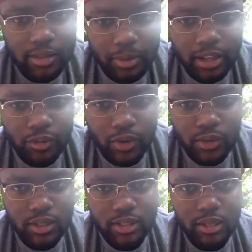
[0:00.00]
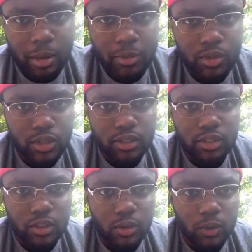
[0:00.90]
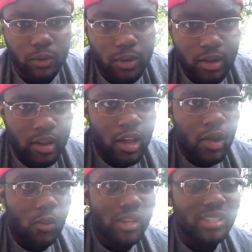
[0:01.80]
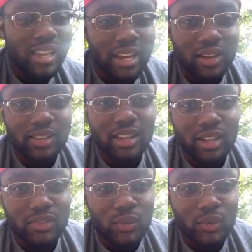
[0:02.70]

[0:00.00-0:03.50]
earphones to listen to my music. So we sit out there